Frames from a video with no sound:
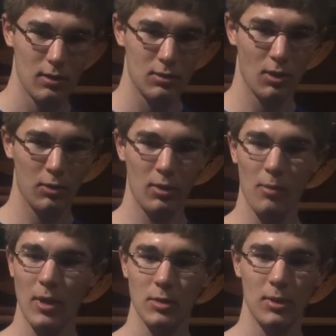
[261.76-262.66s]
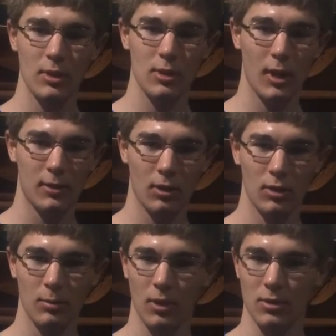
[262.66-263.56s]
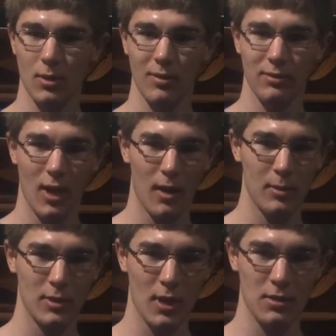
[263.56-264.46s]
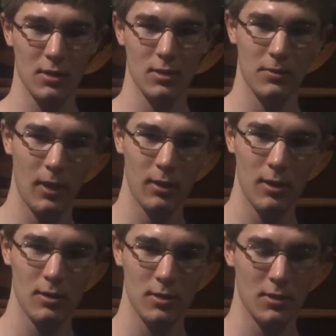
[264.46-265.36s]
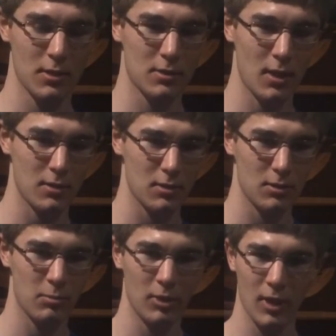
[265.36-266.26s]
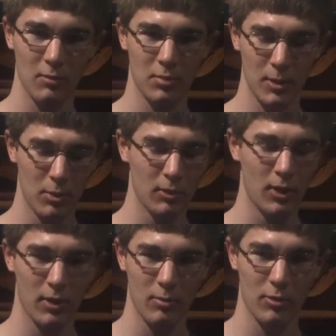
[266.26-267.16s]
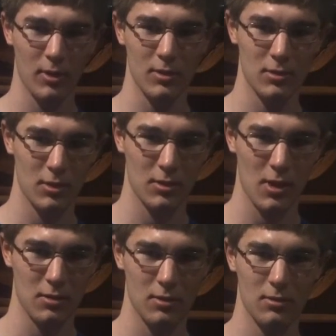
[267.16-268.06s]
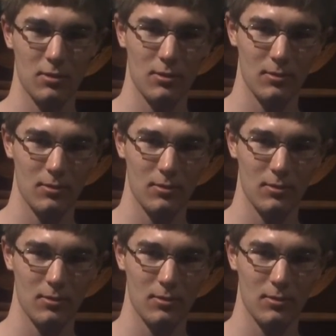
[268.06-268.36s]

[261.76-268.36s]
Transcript: So throughout my speech, I told you about some of Thomas Edison's failures and successes, but yet people know him for his successes.